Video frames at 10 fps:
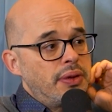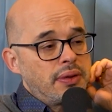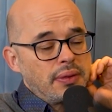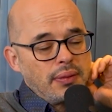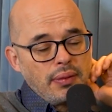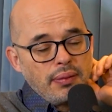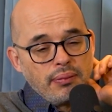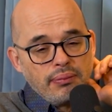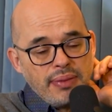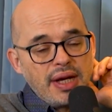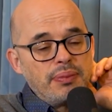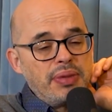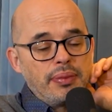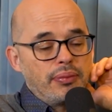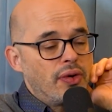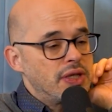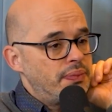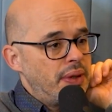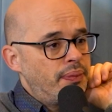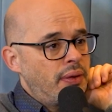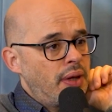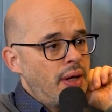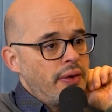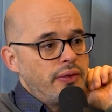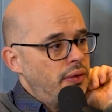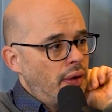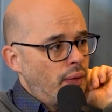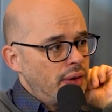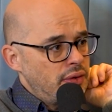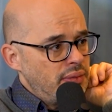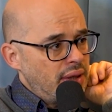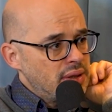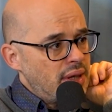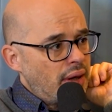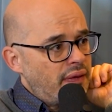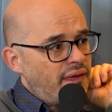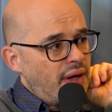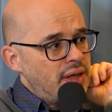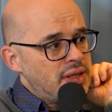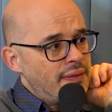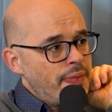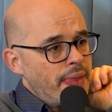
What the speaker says: But most people do not want to make a sacrifice.